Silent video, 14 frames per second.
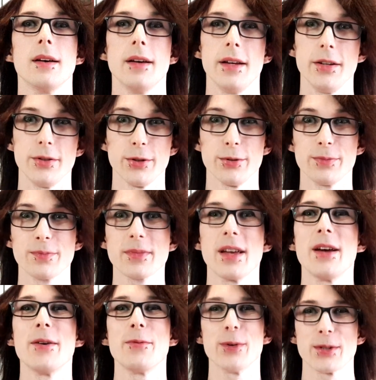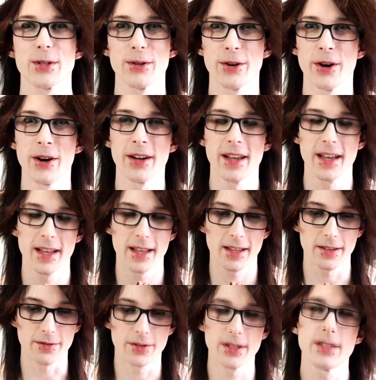Hey YouTube, what's going on?
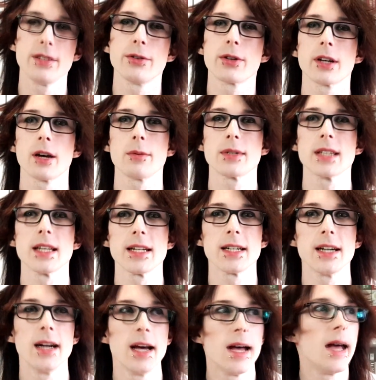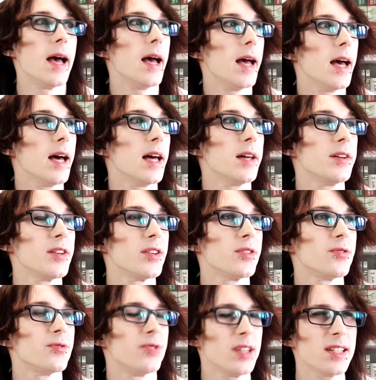This is Joking Comic Center, and
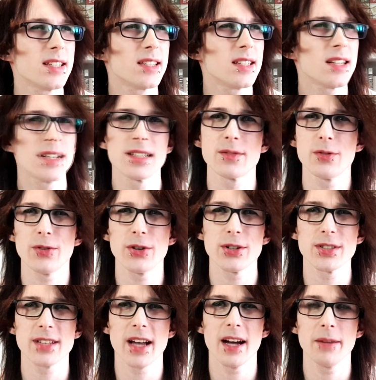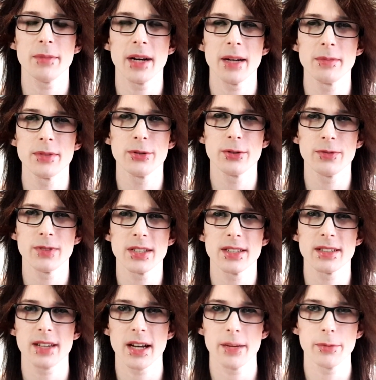this is the first time I'm doing
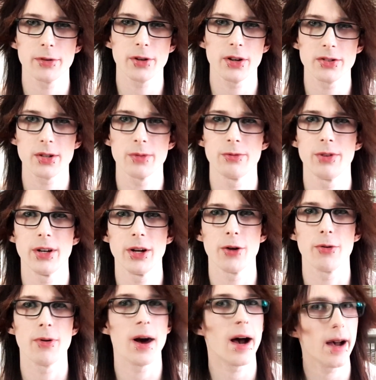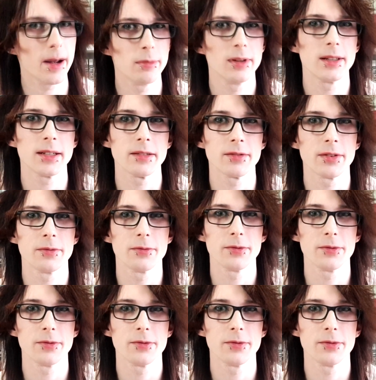this type of concept video, I believe.